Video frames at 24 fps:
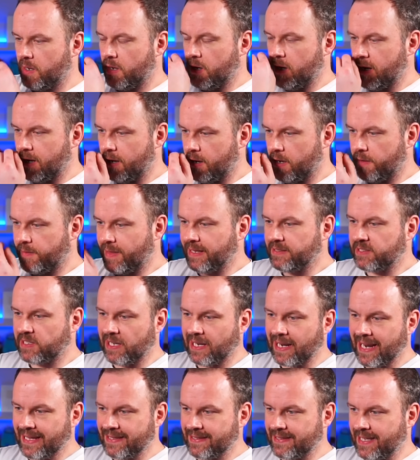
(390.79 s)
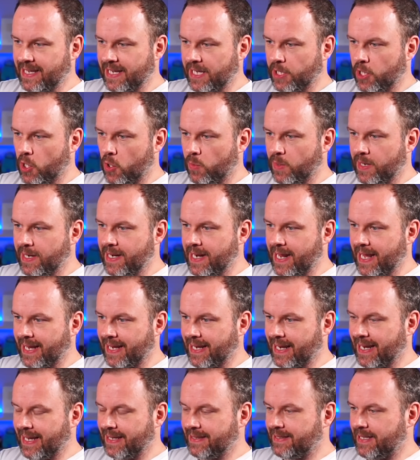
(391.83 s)
That's Galassi in goal, isn't it?
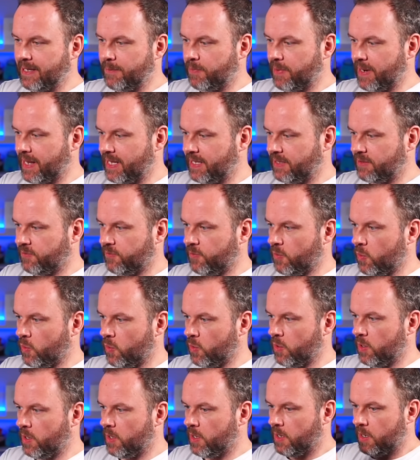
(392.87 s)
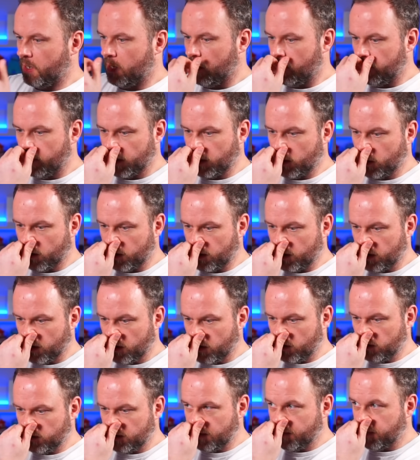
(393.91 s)
Galassi plays for... Oh my God.
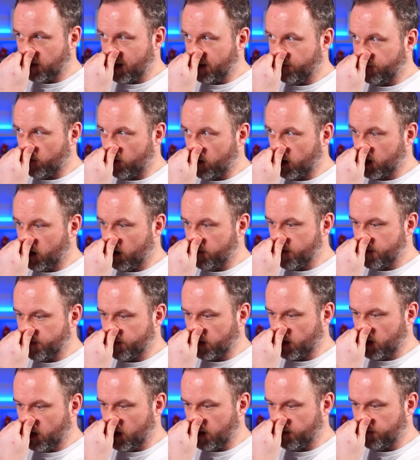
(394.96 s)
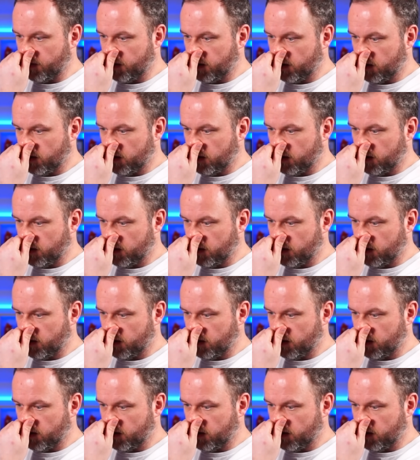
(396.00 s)
Who's he play for? I can't remember the club.